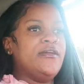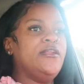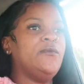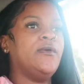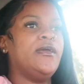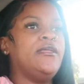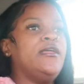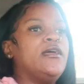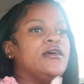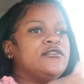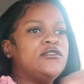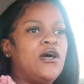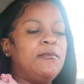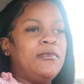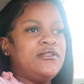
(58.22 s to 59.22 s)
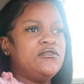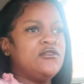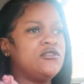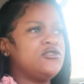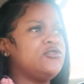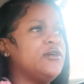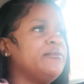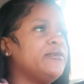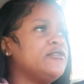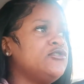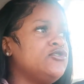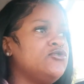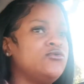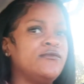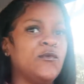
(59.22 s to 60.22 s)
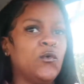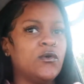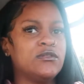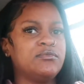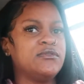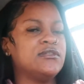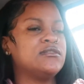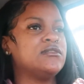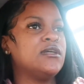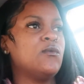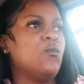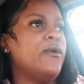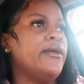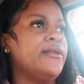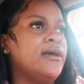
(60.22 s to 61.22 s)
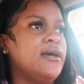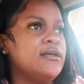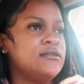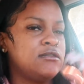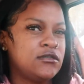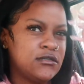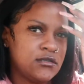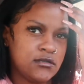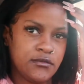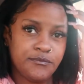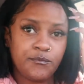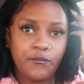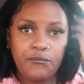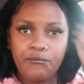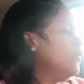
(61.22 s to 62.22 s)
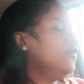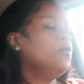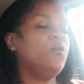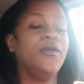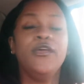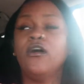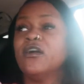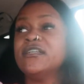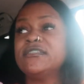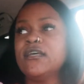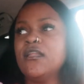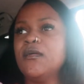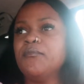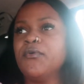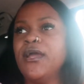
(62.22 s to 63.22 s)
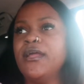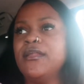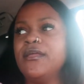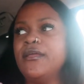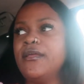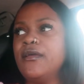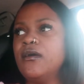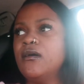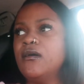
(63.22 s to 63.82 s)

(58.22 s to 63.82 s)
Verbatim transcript: anyway, yeah, so I'm also going to Starbucks too, of course, because it's like, why not? we are celebrating